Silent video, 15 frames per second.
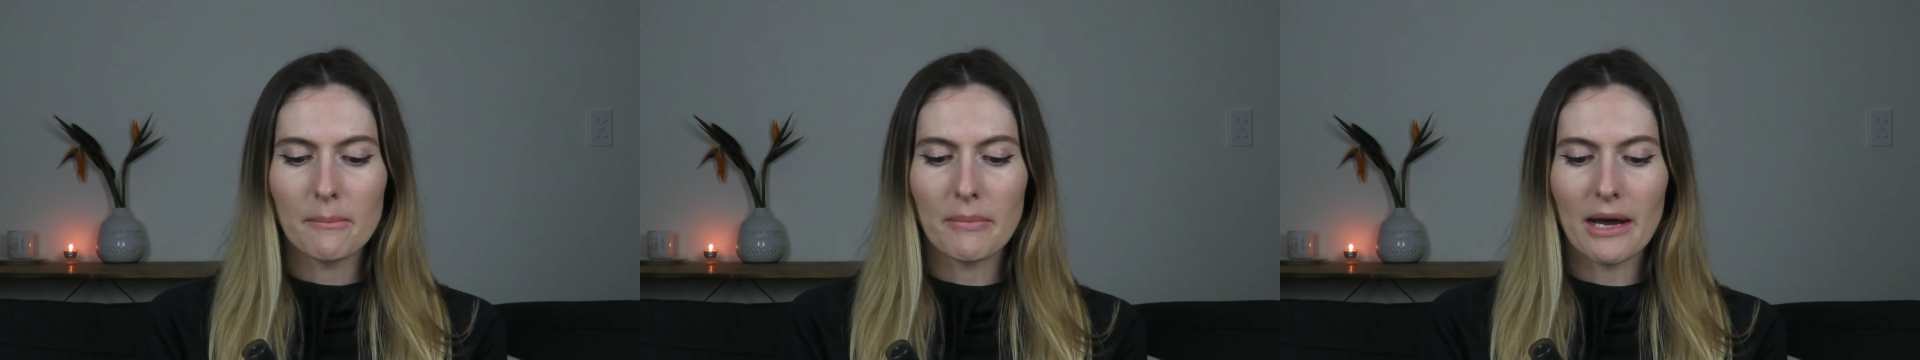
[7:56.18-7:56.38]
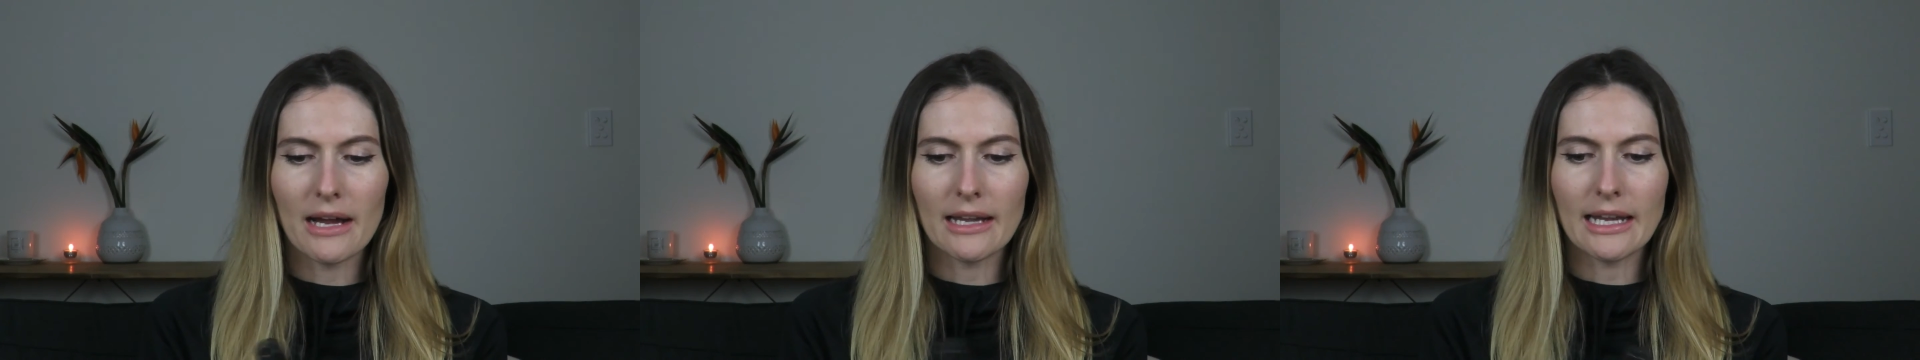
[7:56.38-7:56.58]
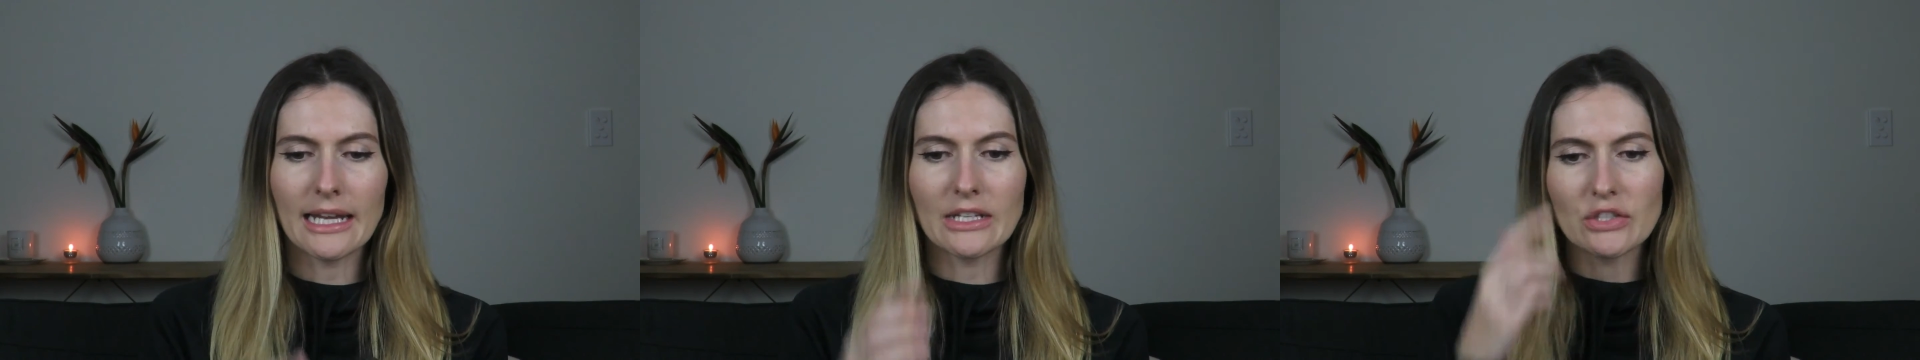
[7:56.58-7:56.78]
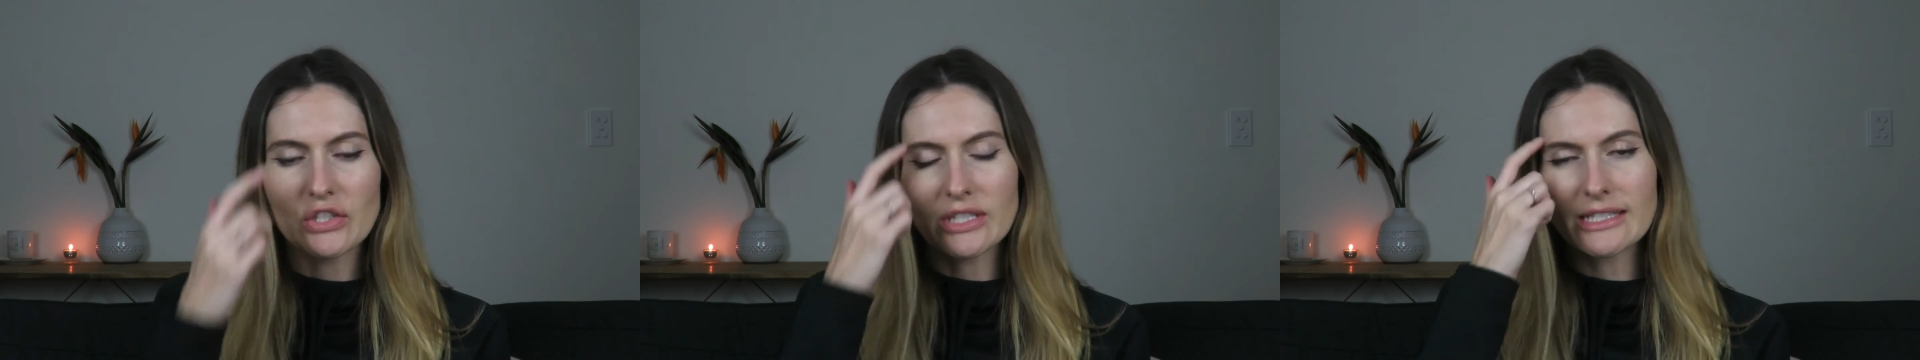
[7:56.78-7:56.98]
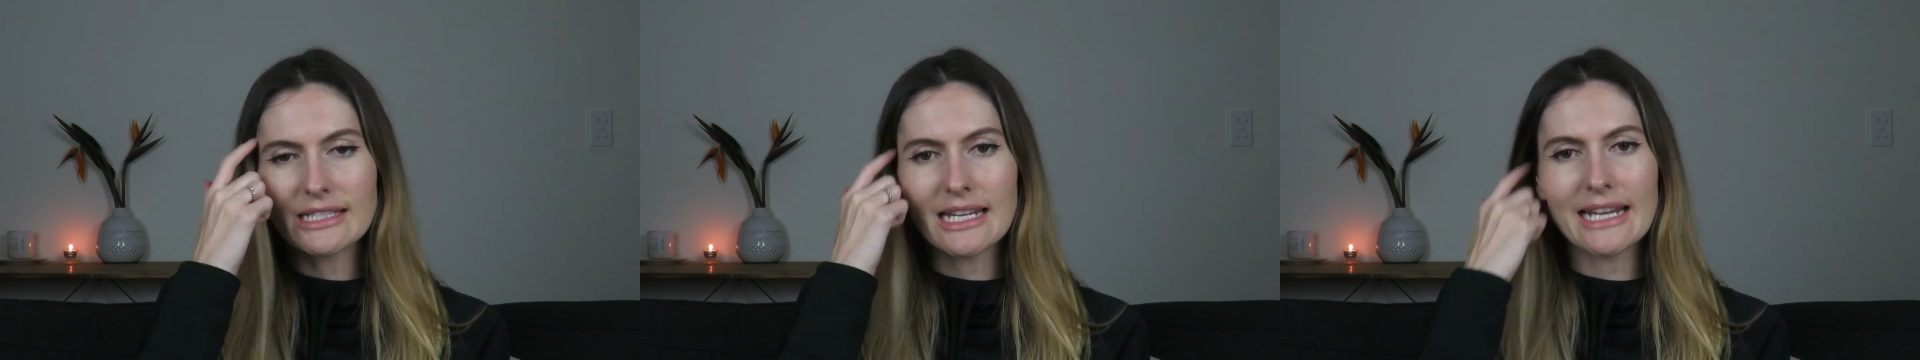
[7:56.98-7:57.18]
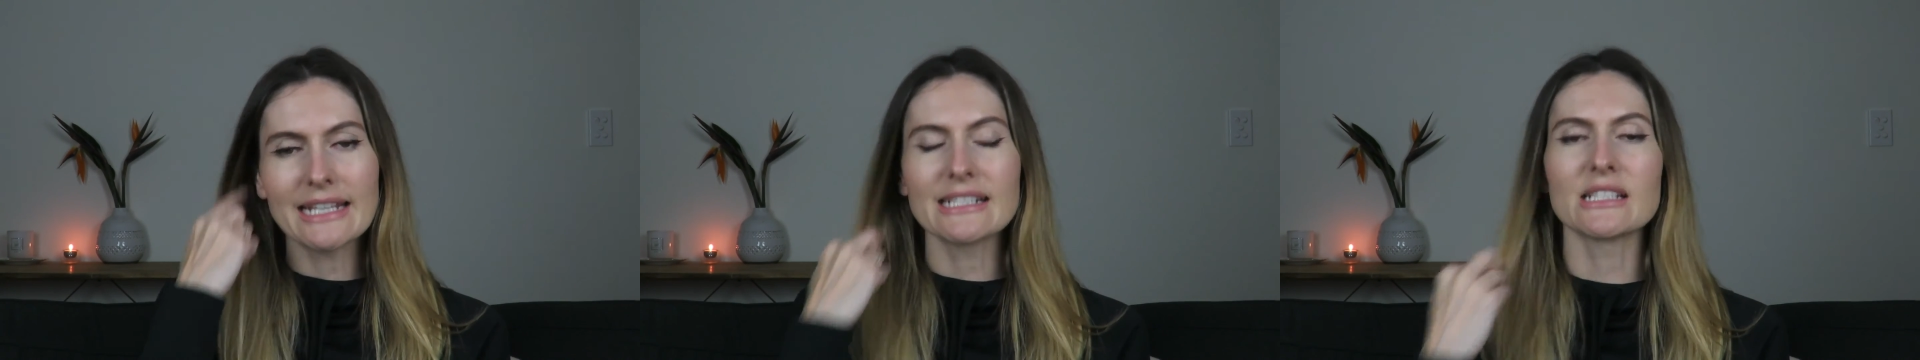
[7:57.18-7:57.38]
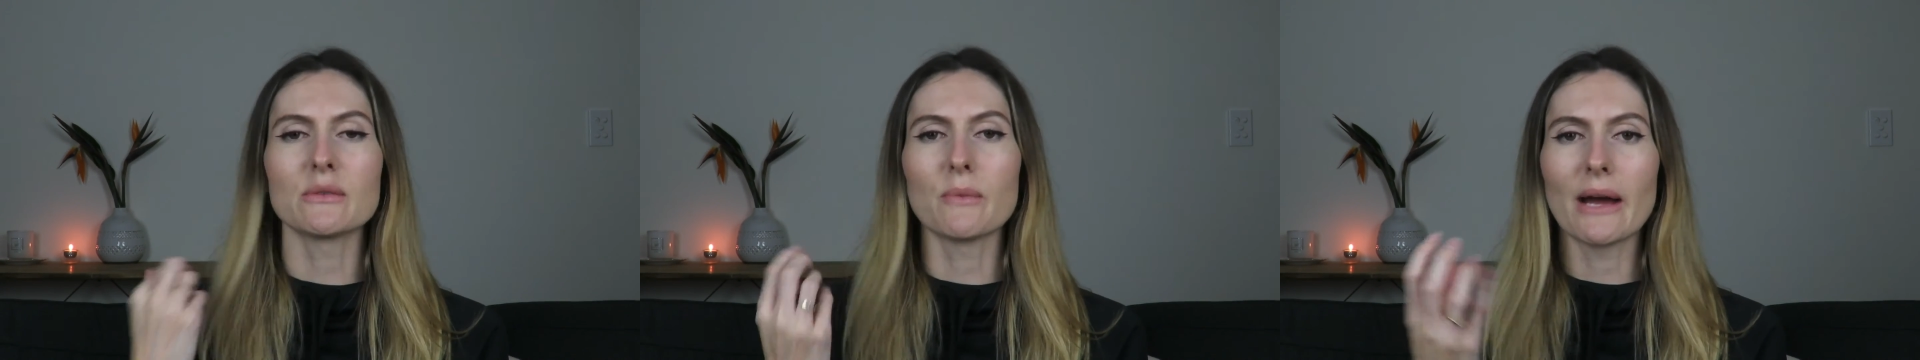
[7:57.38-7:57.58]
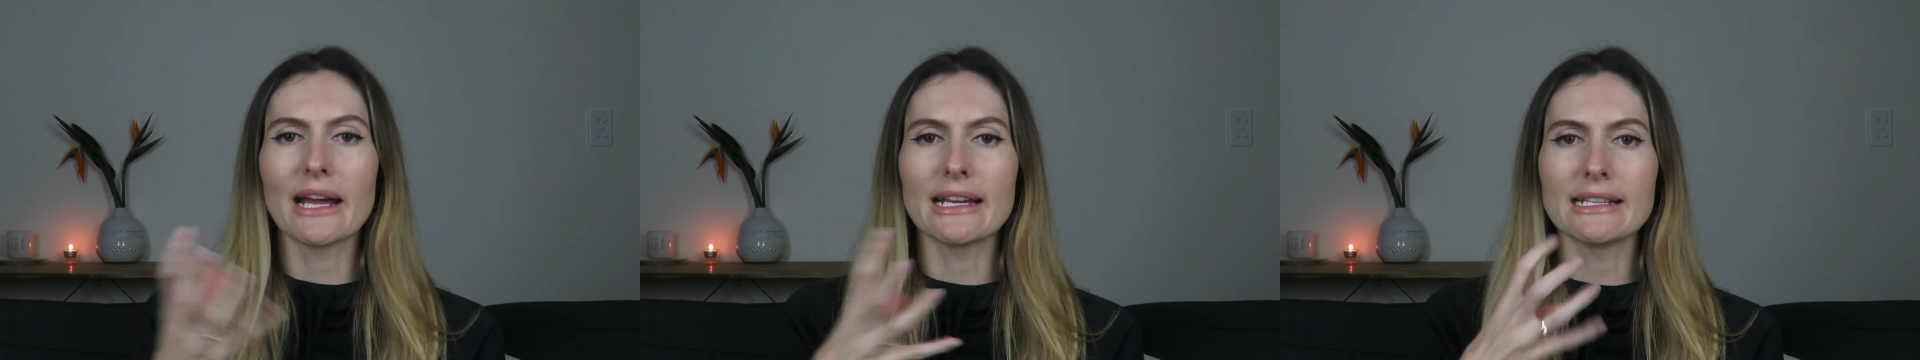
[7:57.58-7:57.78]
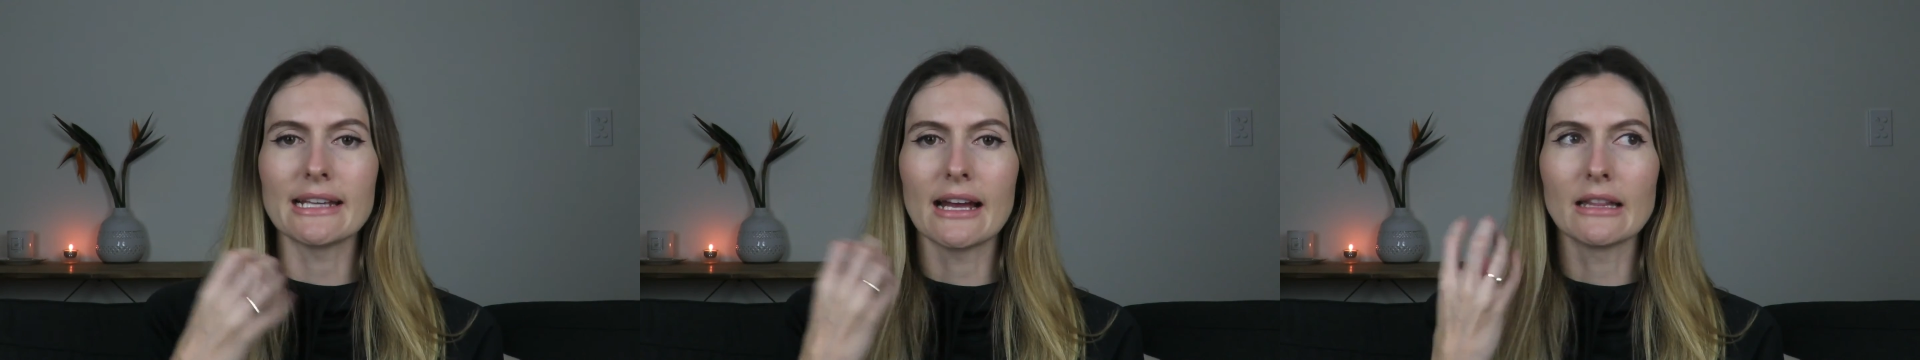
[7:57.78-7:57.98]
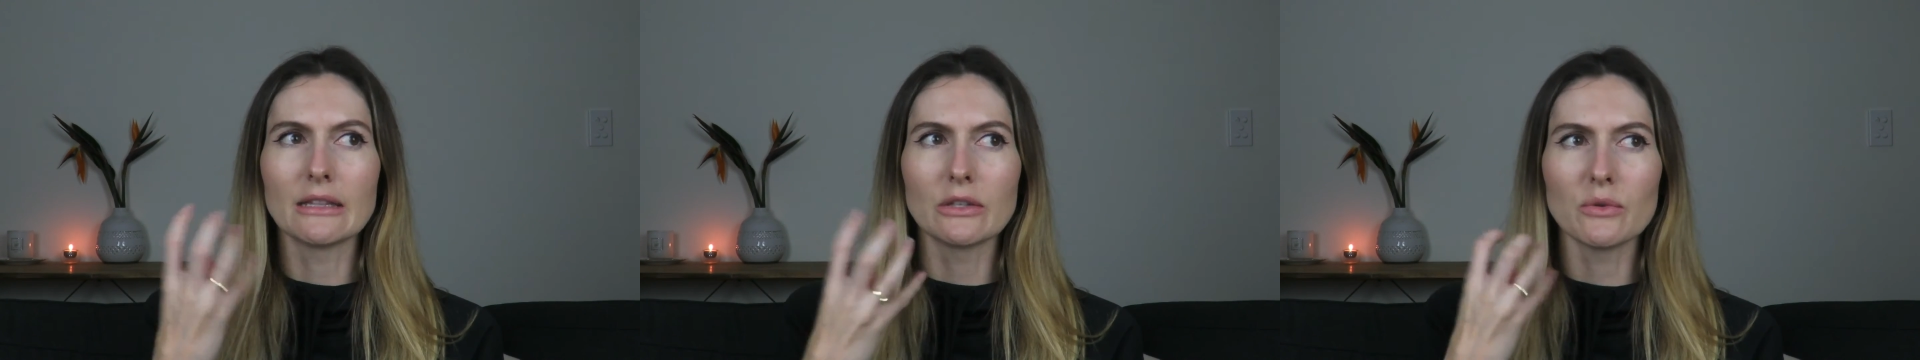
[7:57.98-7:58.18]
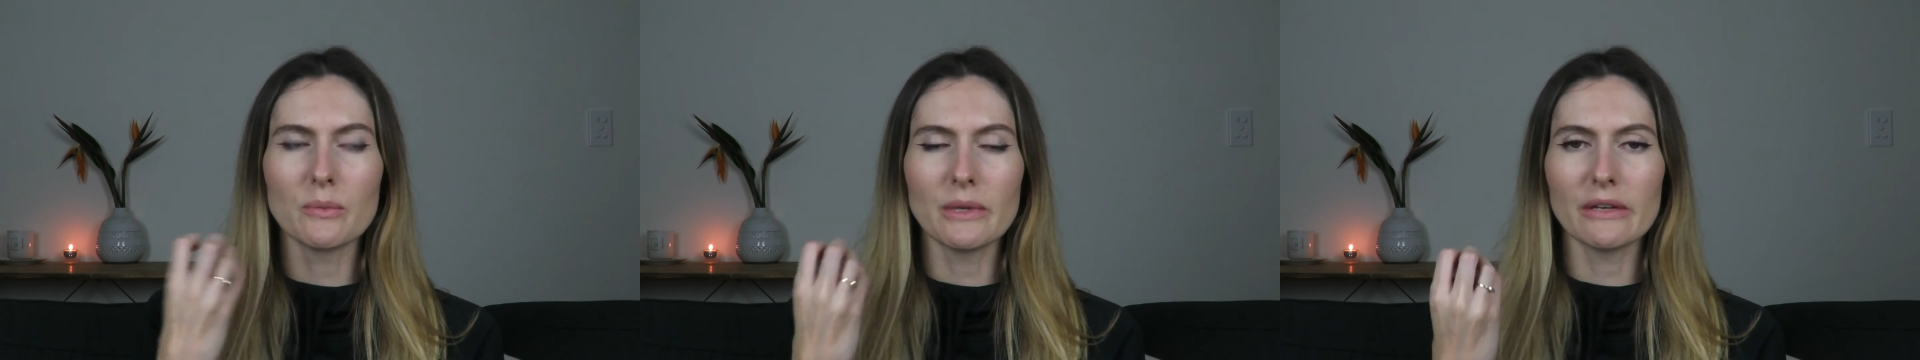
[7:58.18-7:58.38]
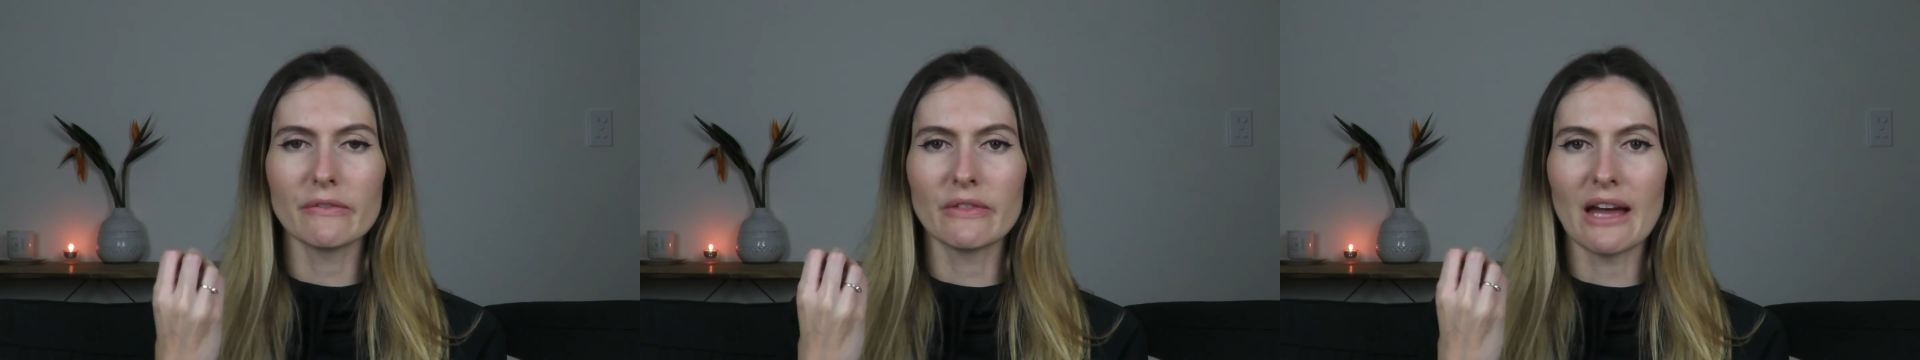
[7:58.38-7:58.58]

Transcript: but it just takes away a little bit of